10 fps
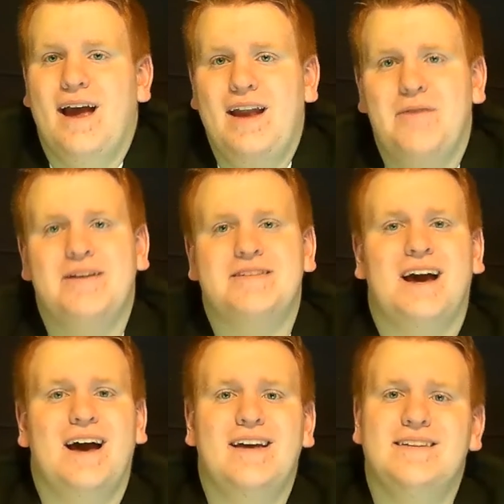Anyways,
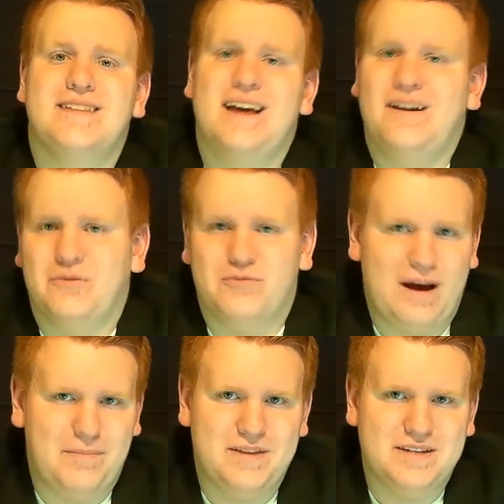guys, that'll
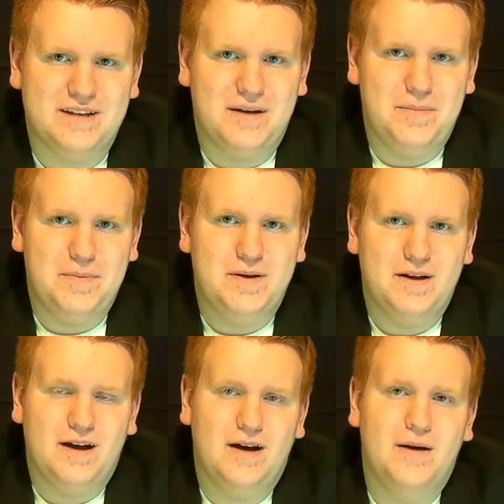wrap this up.
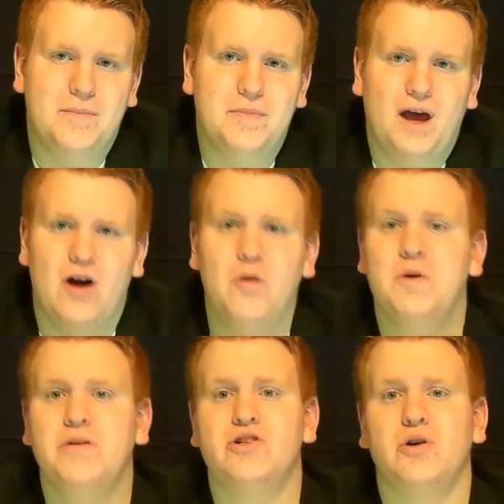I hope
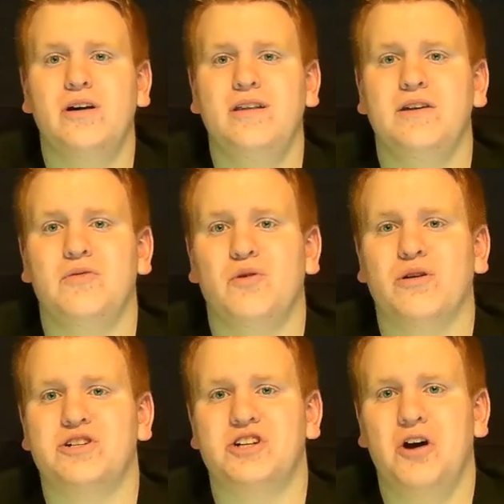you enjoyed the
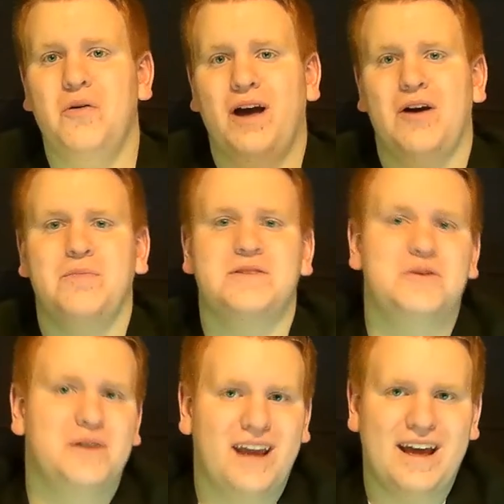award show. I hope to
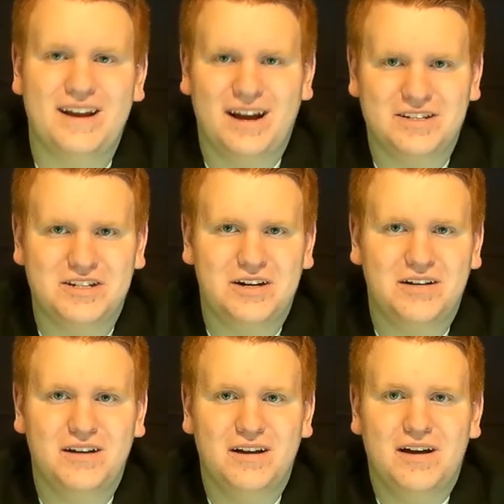do it again next year.